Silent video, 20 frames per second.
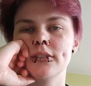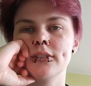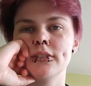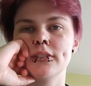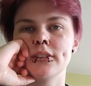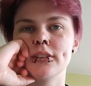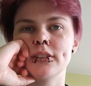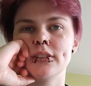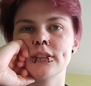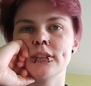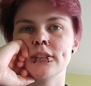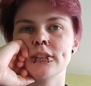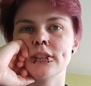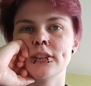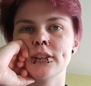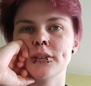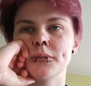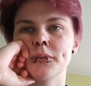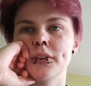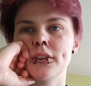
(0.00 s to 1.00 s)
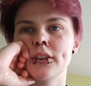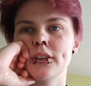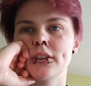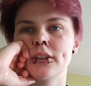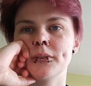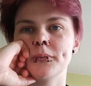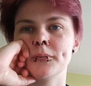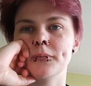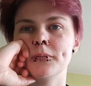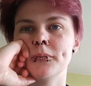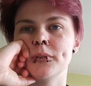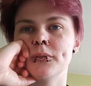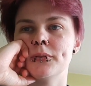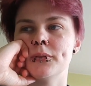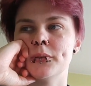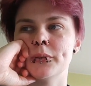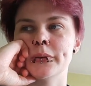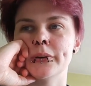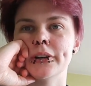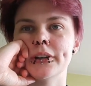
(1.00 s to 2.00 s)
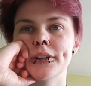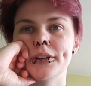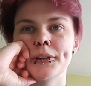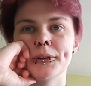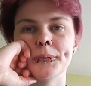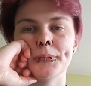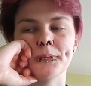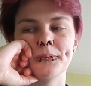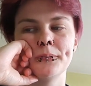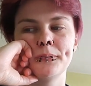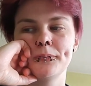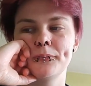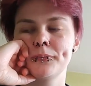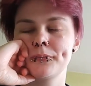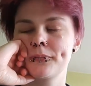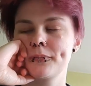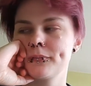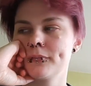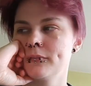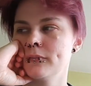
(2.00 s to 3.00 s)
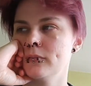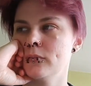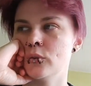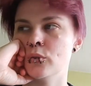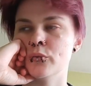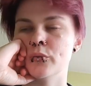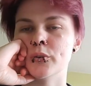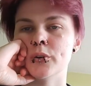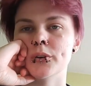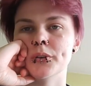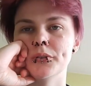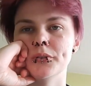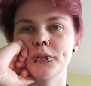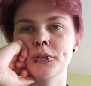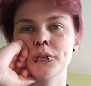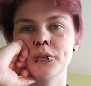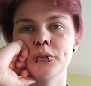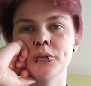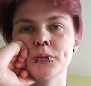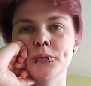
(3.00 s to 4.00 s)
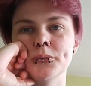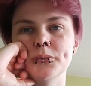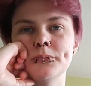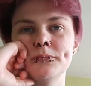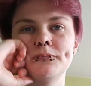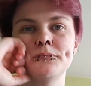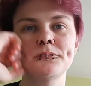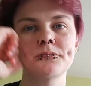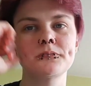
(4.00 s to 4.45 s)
sink in and everything before I move on to